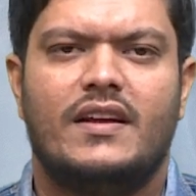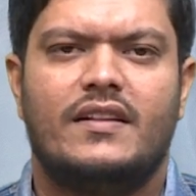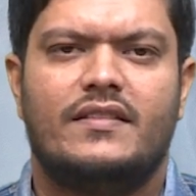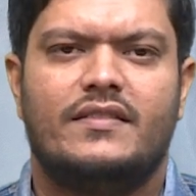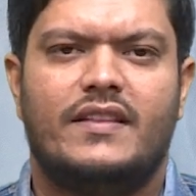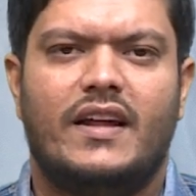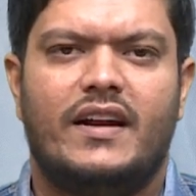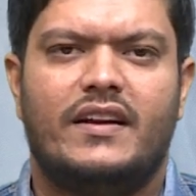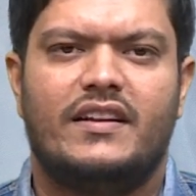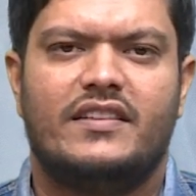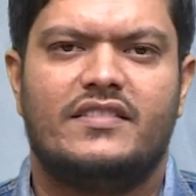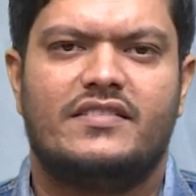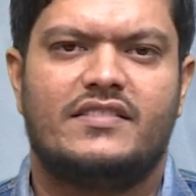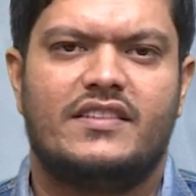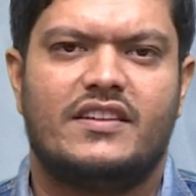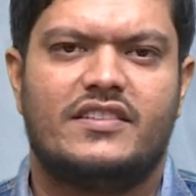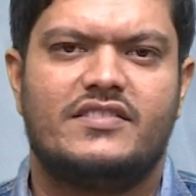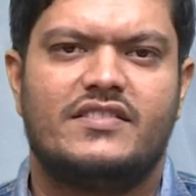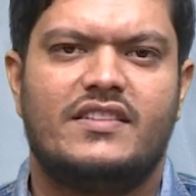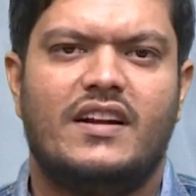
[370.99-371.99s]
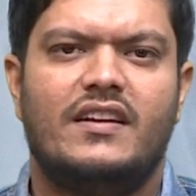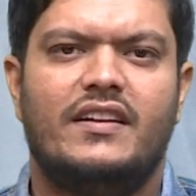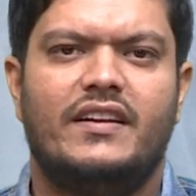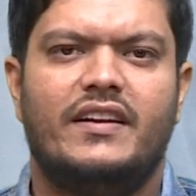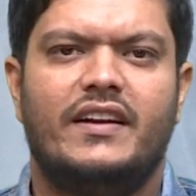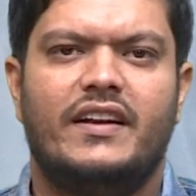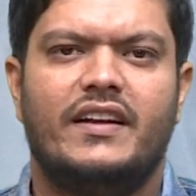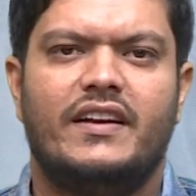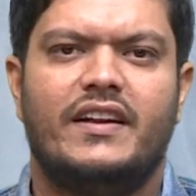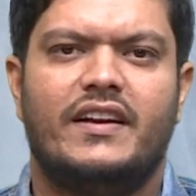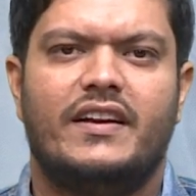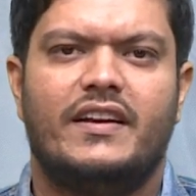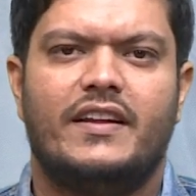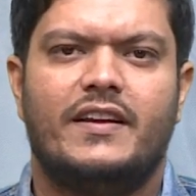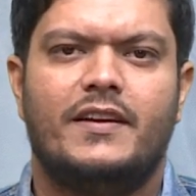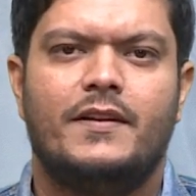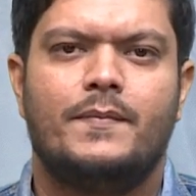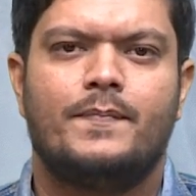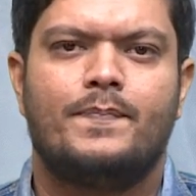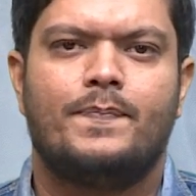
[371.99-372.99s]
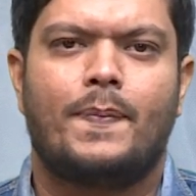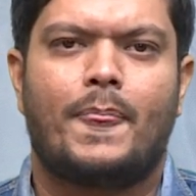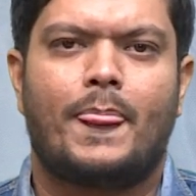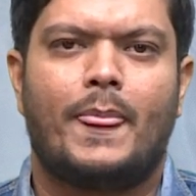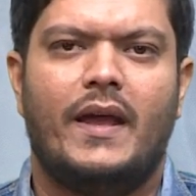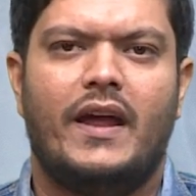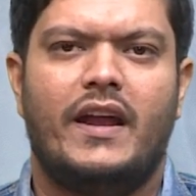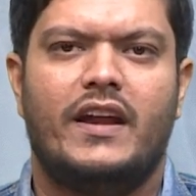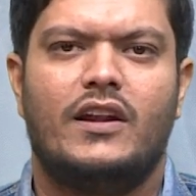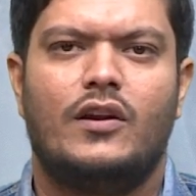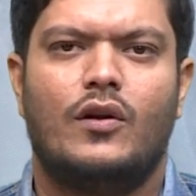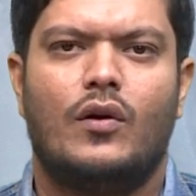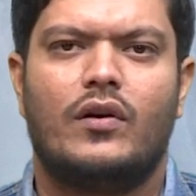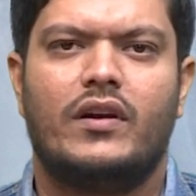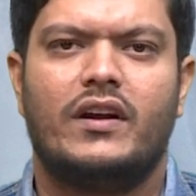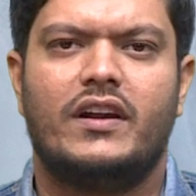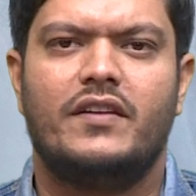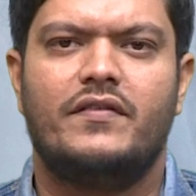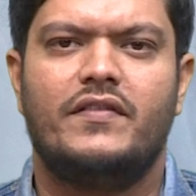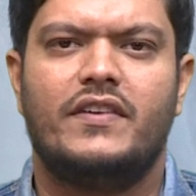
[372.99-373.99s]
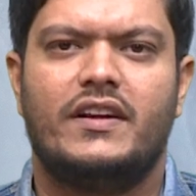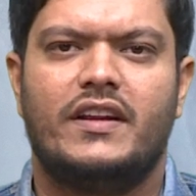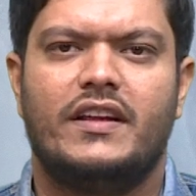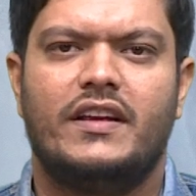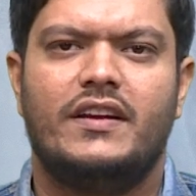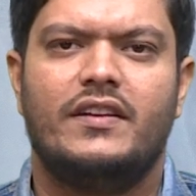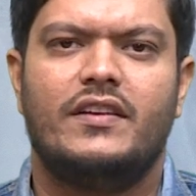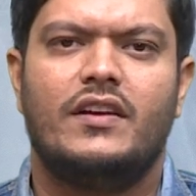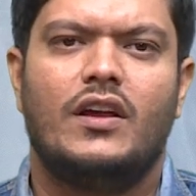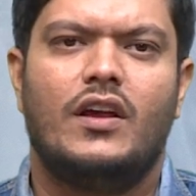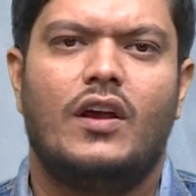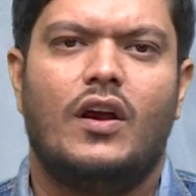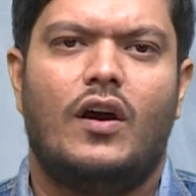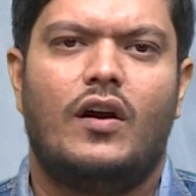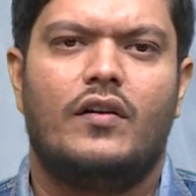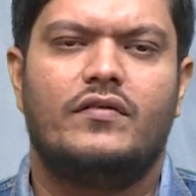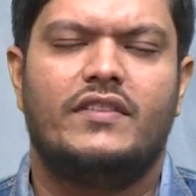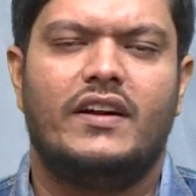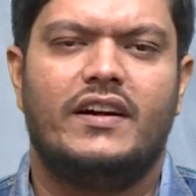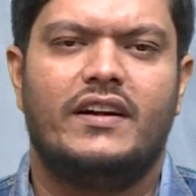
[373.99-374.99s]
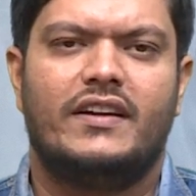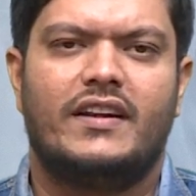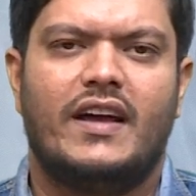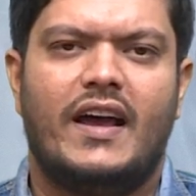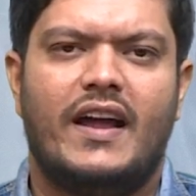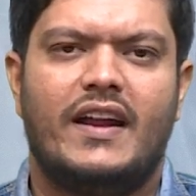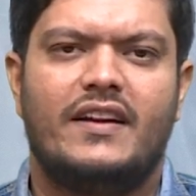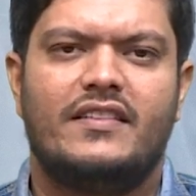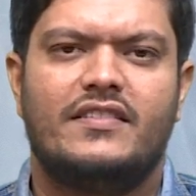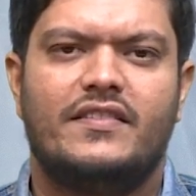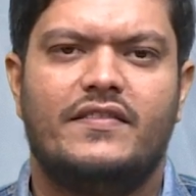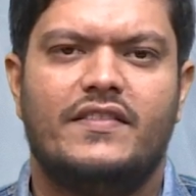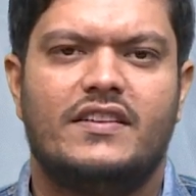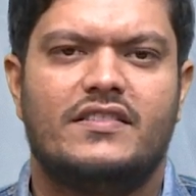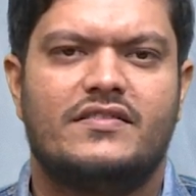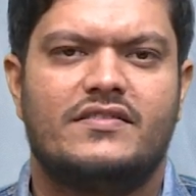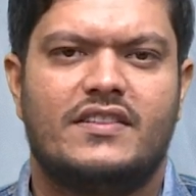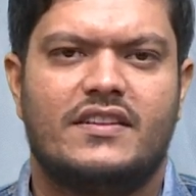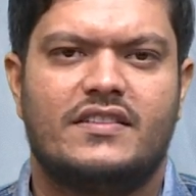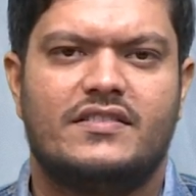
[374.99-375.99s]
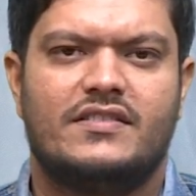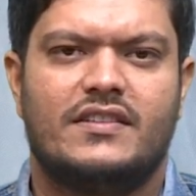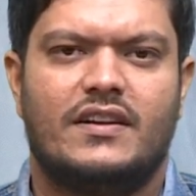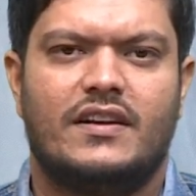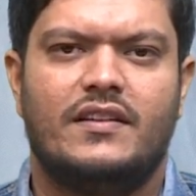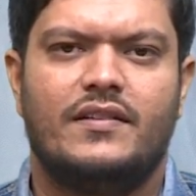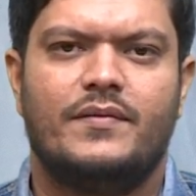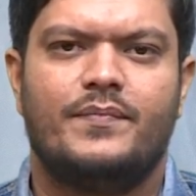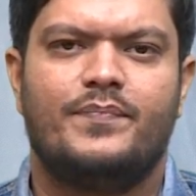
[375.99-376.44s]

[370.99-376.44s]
that structural integrity and longevity of the entire civil structure.